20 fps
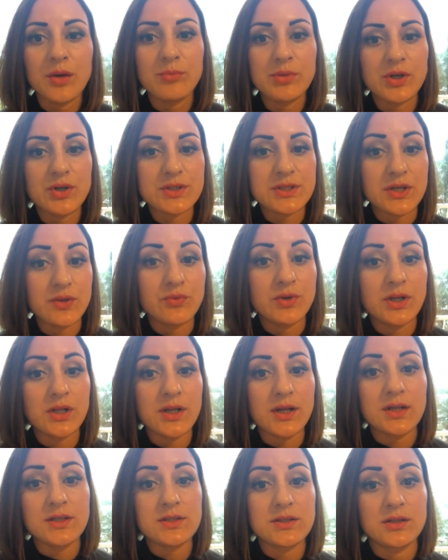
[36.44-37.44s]
because I
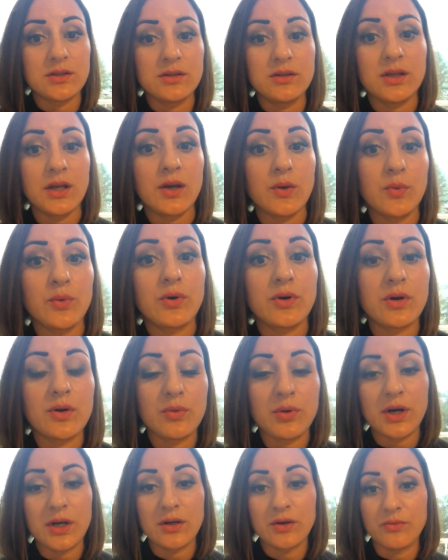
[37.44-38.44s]
realized that there were
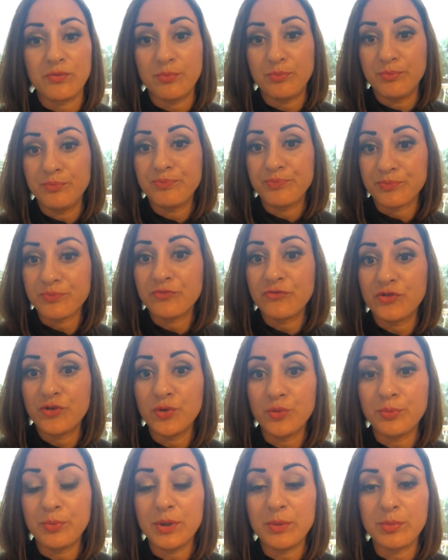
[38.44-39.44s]
quite a
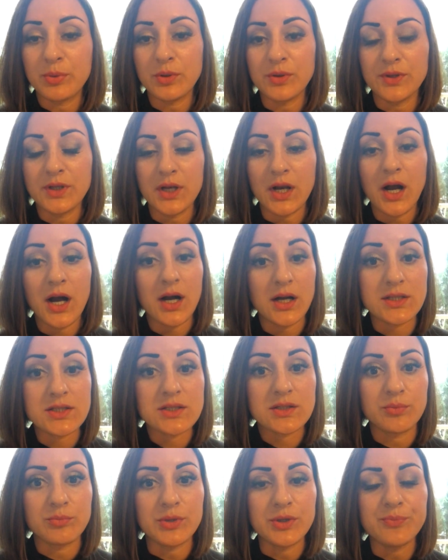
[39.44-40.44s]
few people that
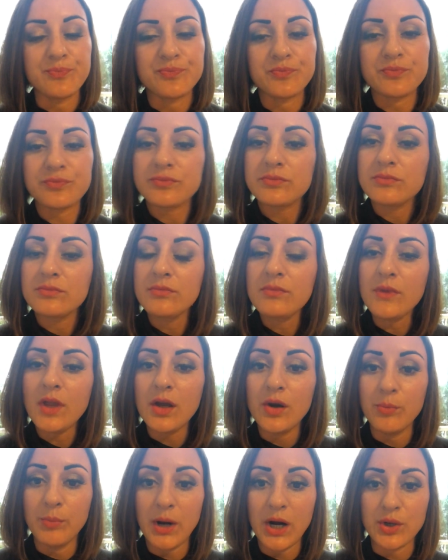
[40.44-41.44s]
asked me
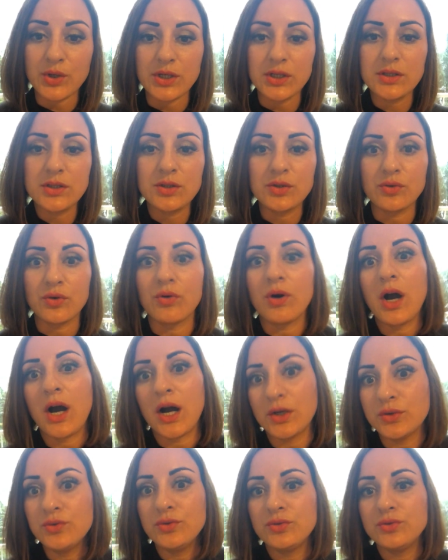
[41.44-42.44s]
about it.
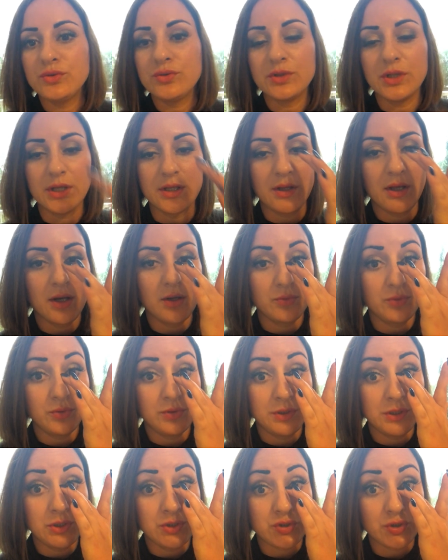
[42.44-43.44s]
How do you do that? How do
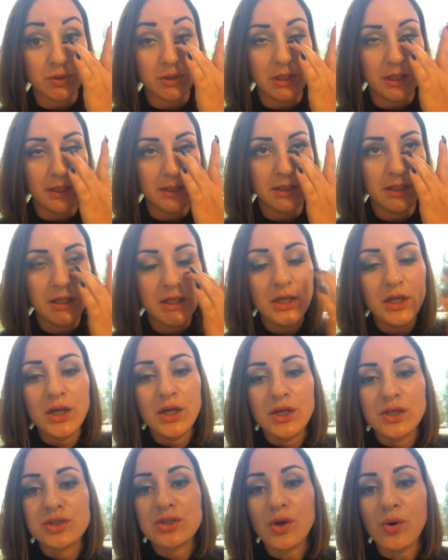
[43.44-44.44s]
you teach online?
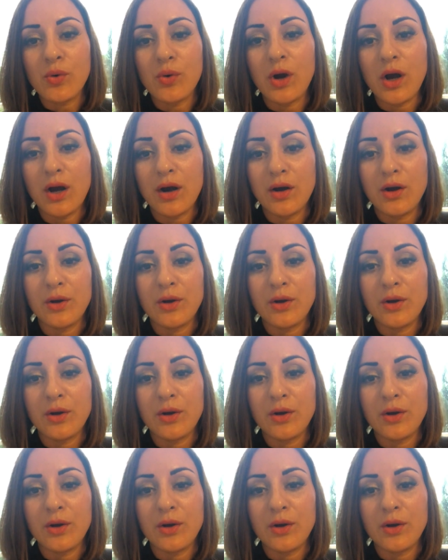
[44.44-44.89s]
So